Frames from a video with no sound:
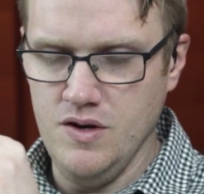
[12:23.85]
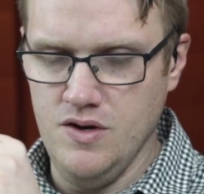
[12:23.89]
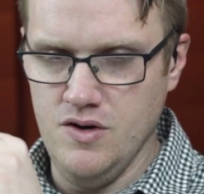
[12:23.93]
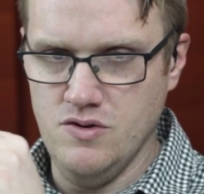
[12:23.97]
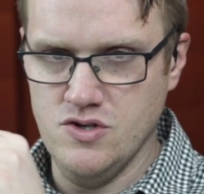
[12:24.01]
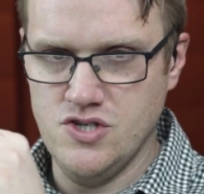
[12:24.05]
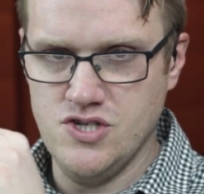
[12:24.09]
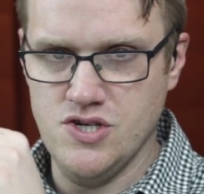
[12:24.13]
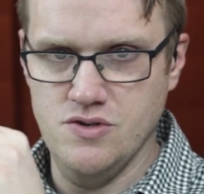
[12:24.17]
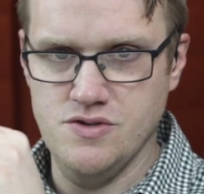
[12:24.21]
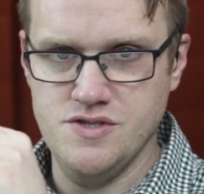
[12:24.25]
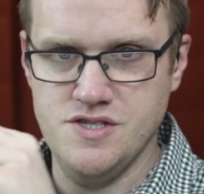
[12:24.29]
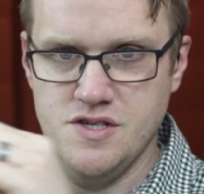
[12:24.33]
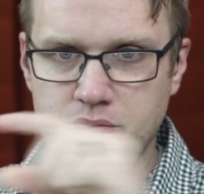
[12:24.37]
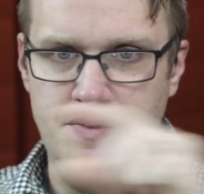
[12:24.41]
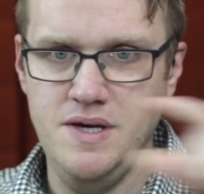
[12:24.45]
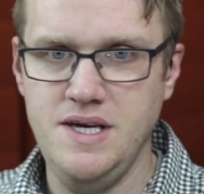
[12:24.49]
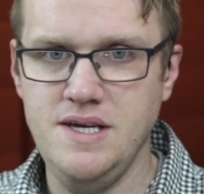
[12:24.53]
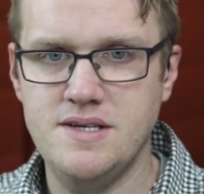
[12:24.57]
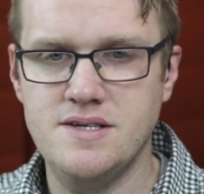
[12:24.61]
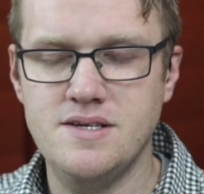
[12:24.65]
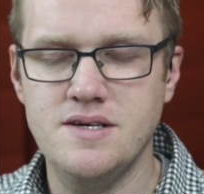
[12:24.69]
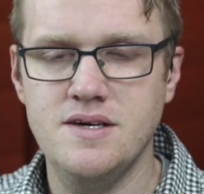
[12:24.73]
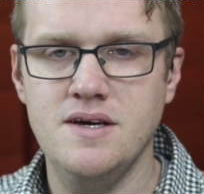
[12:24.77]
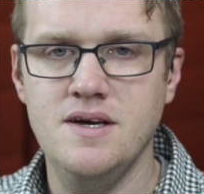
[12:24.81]
shows the
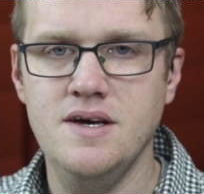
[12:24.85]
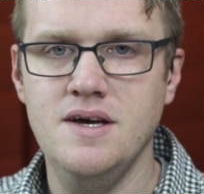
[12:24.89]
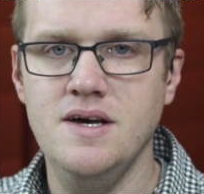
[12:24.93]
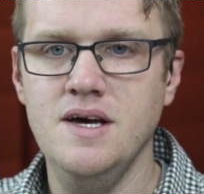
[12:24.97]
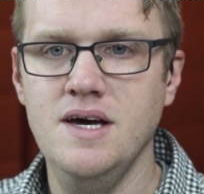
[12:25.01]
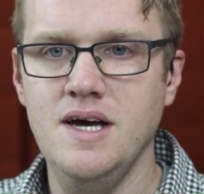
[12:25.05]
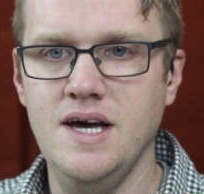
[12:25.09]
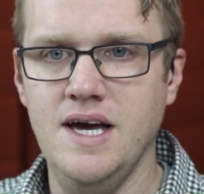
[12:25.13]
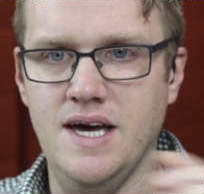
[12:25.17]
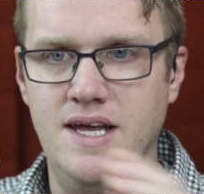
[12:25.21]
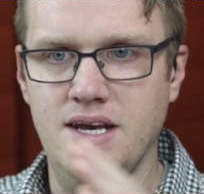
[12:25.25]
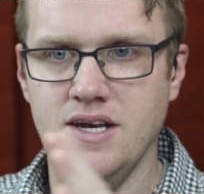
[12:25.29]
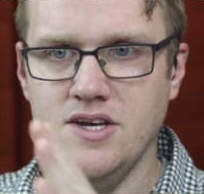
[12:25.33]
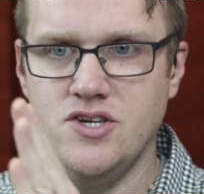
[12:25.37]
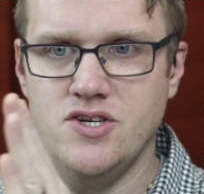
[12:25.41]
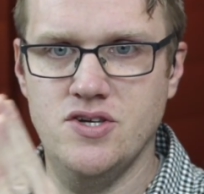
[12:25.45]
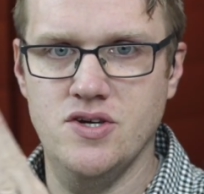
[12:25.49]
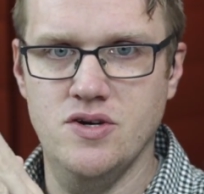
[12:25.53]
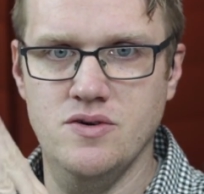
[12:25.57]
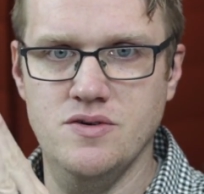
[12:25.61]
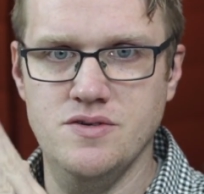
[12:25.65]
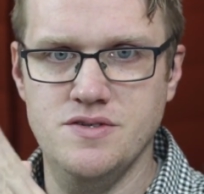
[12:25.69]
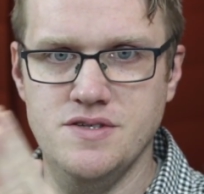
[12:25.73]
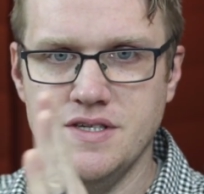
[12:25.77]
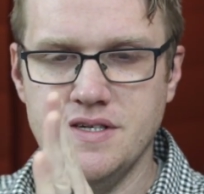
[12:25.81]
beat, and it
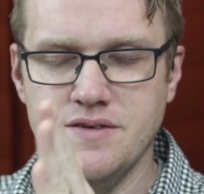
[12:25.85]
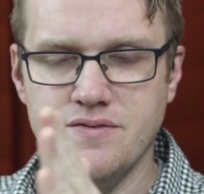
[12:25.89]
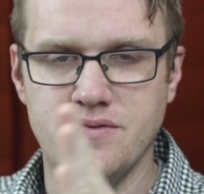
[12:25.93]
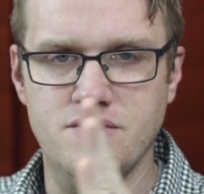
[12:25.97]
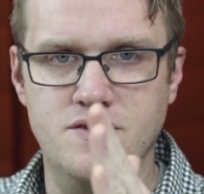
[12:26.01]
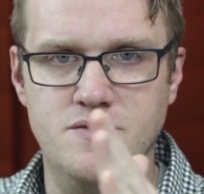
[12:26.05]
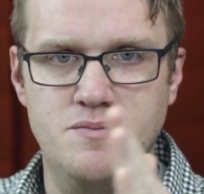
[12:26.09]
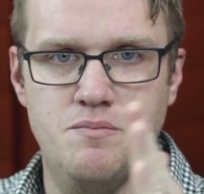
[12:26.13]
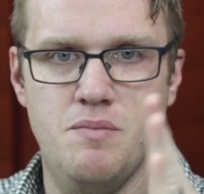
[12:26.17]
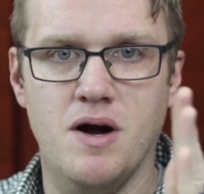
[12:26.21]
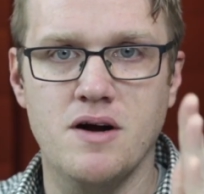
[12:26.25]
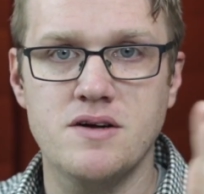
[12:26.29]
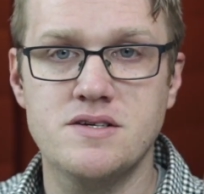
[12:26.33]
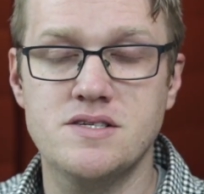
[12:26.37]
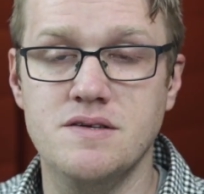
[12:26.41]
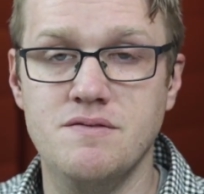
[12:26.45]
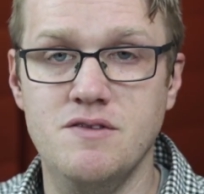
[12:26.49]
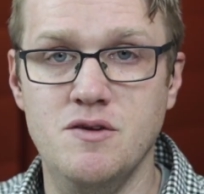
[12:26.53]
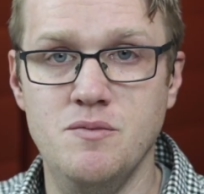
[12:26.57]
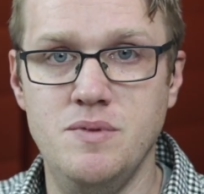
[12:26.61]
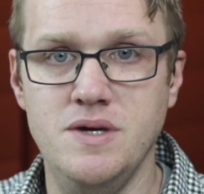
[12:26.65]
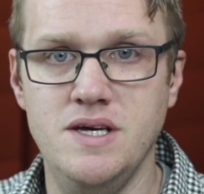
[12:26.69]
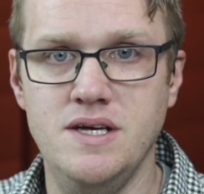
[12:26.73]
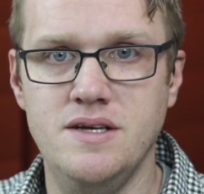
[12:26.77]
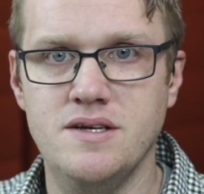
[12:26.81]
shows the different parts of the
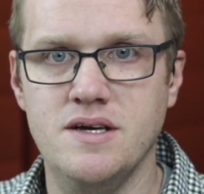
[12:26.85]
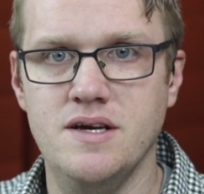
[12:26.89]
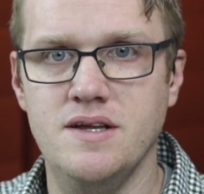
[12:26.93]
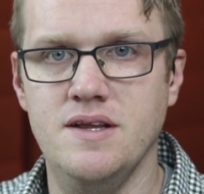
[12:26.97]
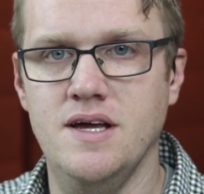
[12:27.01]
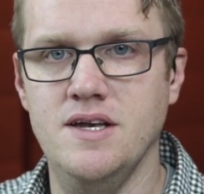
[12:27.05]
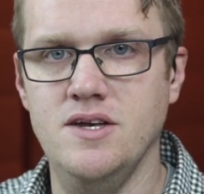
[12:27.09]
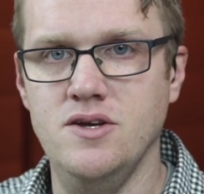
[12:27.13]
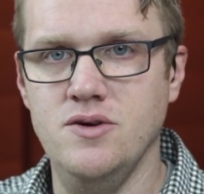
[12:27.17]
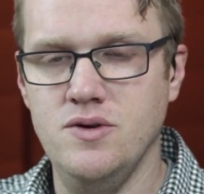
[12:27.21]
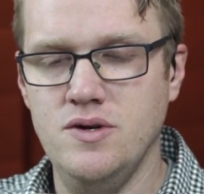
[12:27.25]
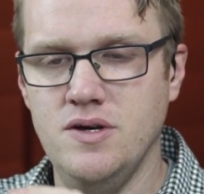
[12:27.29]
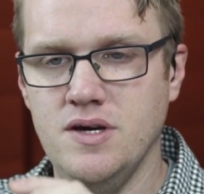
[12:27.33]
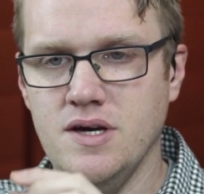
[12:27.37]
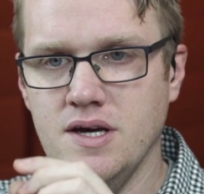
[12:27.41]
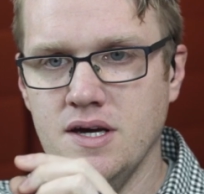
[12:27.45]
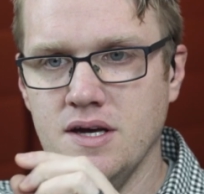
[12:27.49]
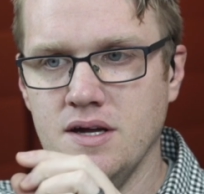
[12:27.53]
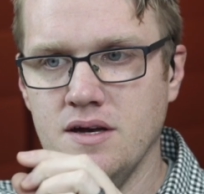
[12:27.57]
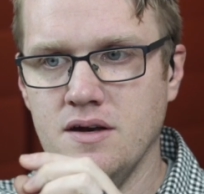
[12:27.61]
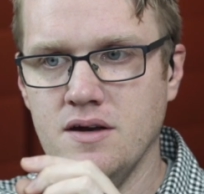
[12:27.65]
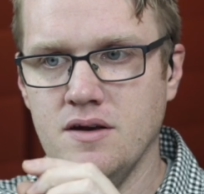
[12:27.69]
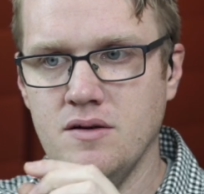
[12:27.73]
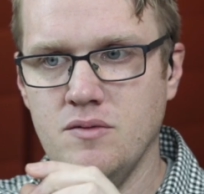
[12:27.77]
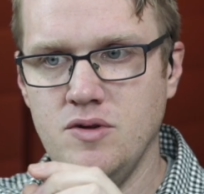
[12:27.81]
beat, and then you
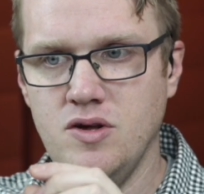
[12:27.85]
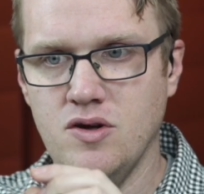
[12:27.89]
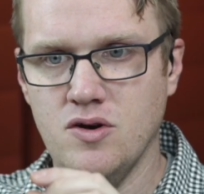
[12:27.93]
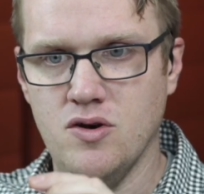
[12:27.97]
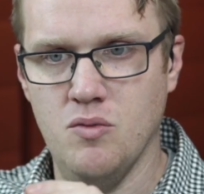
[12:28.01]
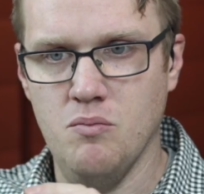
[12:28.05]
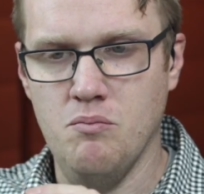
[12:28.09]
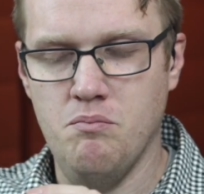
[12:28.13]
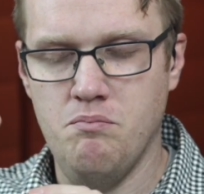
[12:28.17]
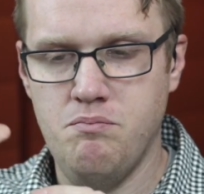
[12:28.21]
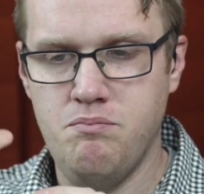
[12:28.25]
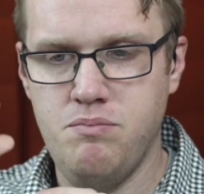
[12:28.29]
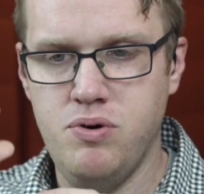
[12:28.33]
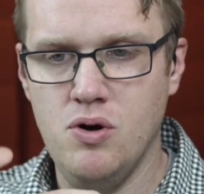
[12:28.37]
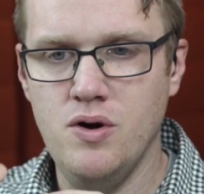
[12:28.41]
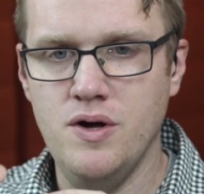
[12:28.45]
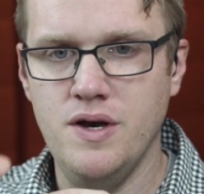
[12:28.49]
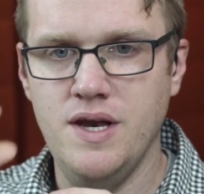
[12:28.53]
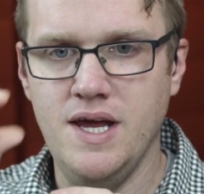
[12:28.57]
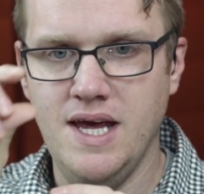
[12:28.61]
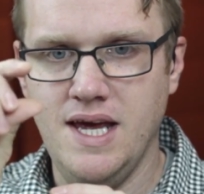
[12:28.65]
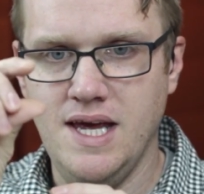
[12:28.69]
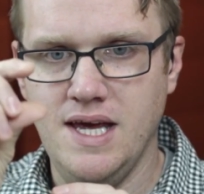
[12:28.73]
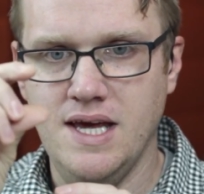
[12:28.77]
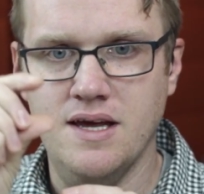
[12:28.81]
can, put
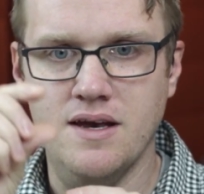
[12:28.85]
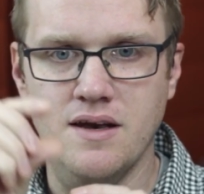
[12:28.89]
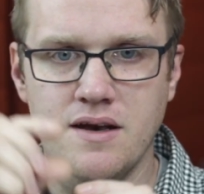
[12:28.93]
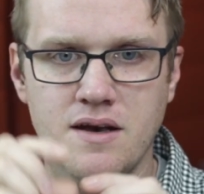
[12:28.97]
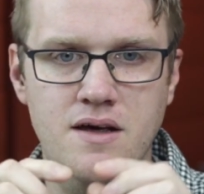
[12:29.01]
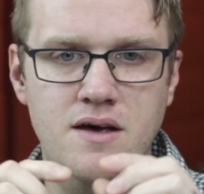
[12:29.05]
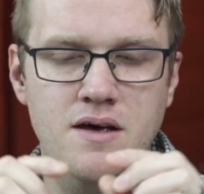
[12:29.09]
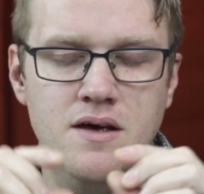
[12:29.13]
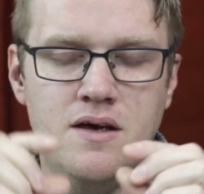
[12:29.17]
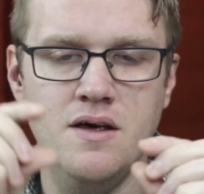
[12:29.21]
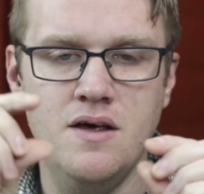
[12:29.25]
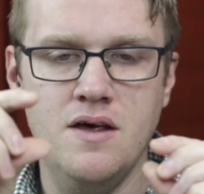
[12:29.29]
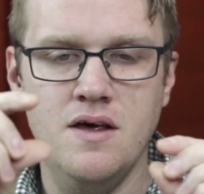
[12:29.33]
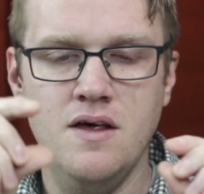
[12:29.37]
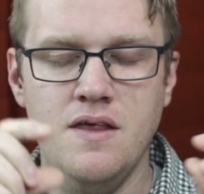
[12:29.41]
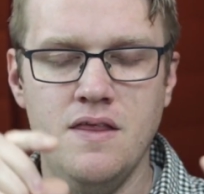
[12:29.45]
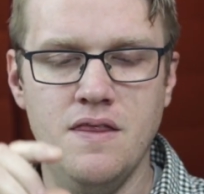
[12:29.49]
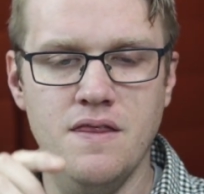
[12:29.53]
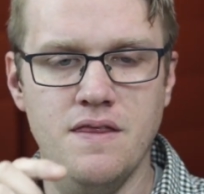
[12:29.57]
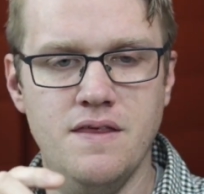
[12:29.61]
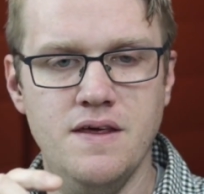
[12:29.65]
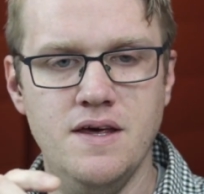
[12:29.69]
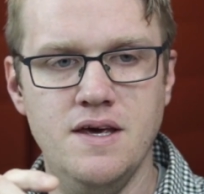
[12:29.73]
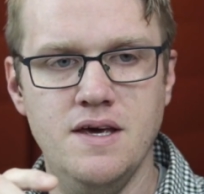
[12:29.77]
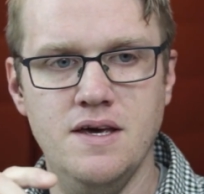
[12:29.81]
in
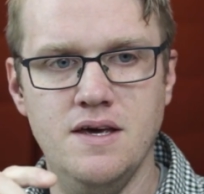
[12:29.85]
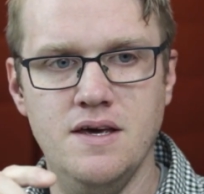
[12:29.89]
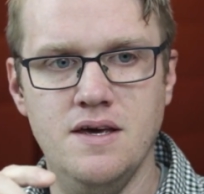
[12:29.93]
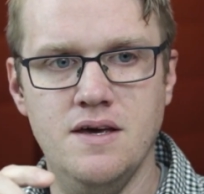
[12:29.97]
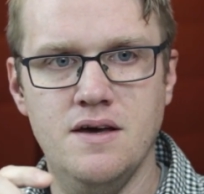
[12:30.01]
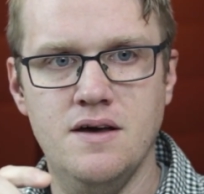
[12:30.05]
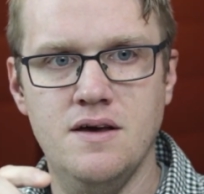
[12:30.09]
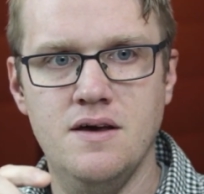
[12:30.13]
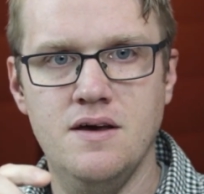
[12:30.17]
the